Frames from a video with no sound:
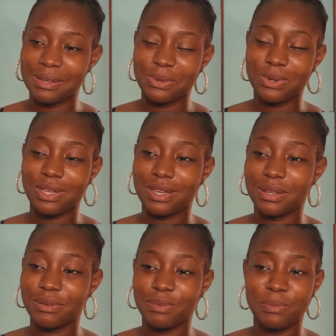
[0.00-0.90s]
Quick,
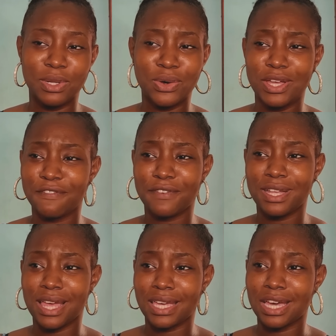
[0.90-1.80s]
I know you
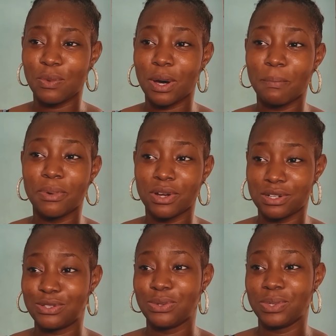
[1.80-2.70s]
feel like you want to burn
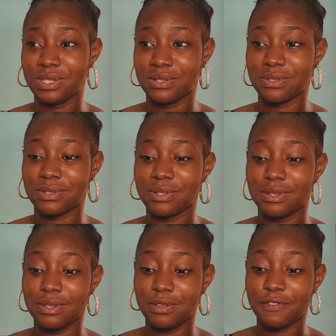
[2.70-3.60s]
it too, you know.
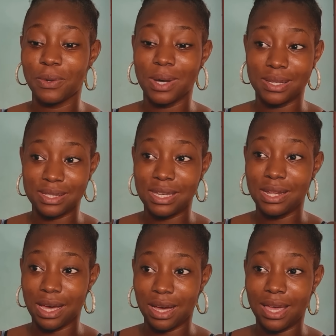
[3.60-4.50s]
If you want to stay
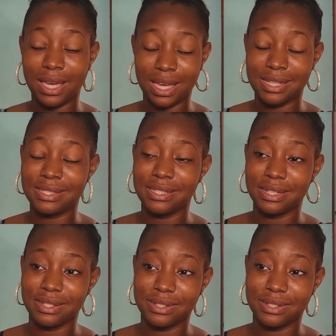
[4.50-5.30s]
longer, you can stay.